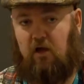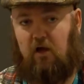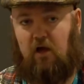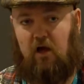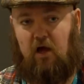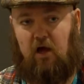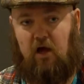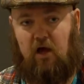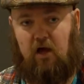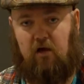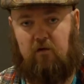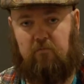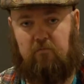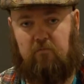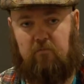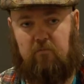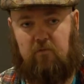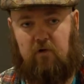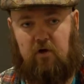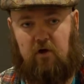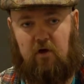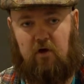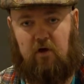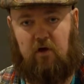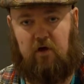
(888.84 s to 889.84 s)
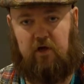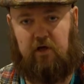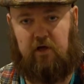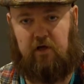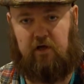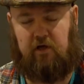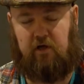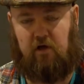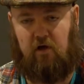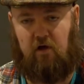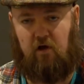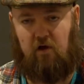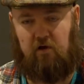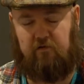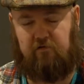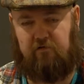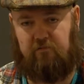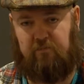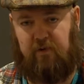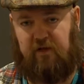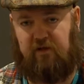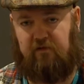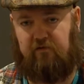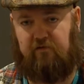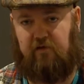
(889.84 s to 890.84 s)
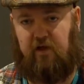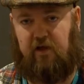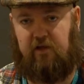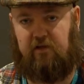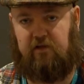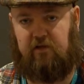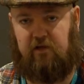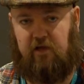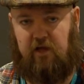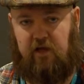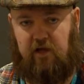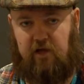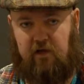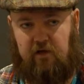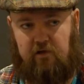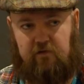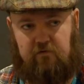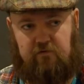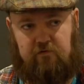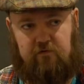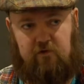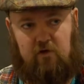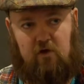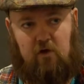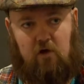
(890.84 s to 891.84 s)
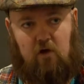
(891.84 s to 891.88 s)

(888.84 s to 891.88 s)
I'd spent 10 years